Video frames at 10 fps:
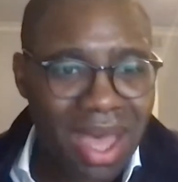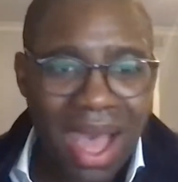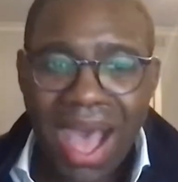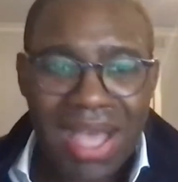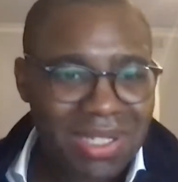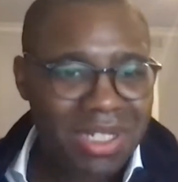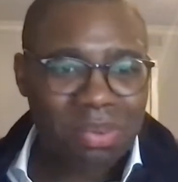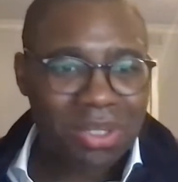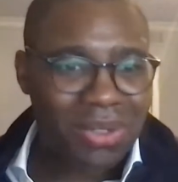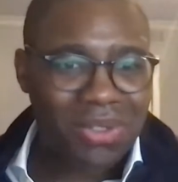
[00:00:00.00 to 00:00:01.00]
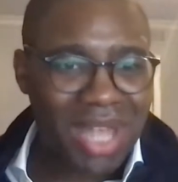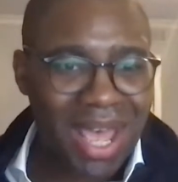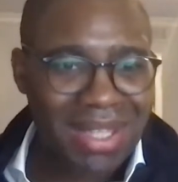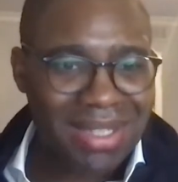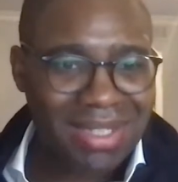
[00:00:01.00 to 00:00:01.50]
I studied political
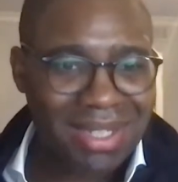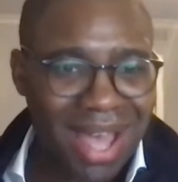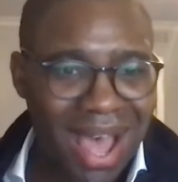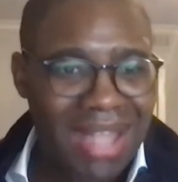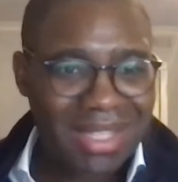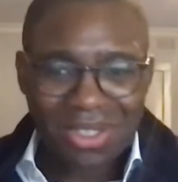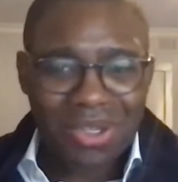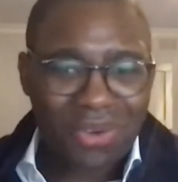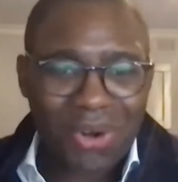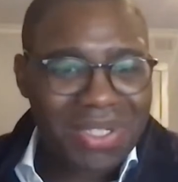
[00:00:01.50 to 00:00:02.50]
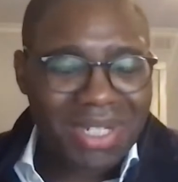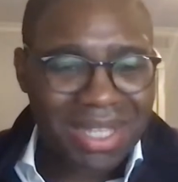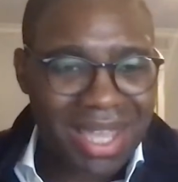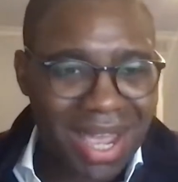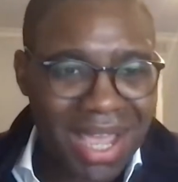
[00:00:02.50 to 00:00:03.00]
science at university,
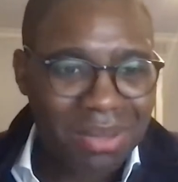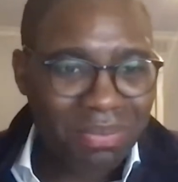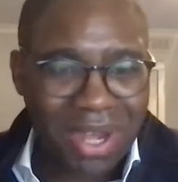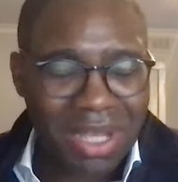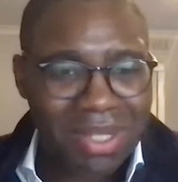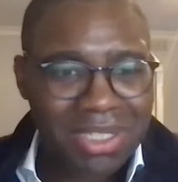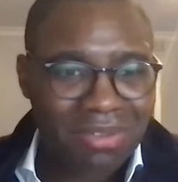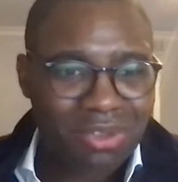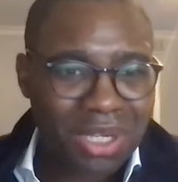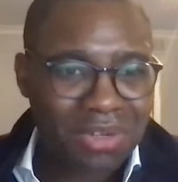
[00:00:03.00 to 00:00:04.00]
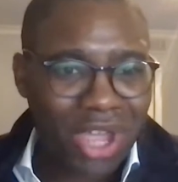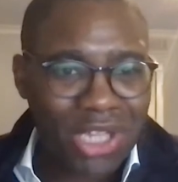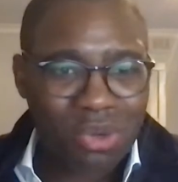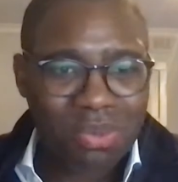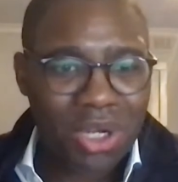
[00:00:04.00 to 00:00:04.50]
and I ended up finding myself doing
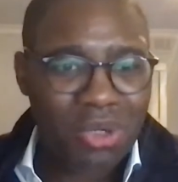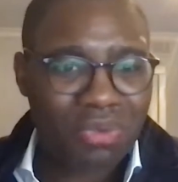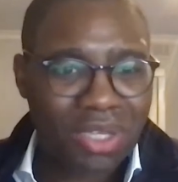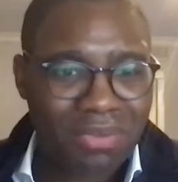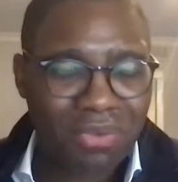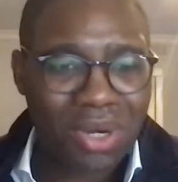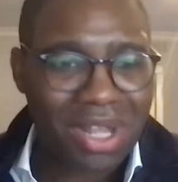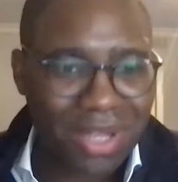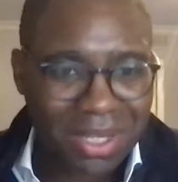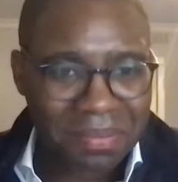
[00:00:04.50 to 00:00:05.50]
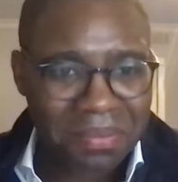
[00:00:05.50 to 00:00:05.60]
advanced cryptography for a living,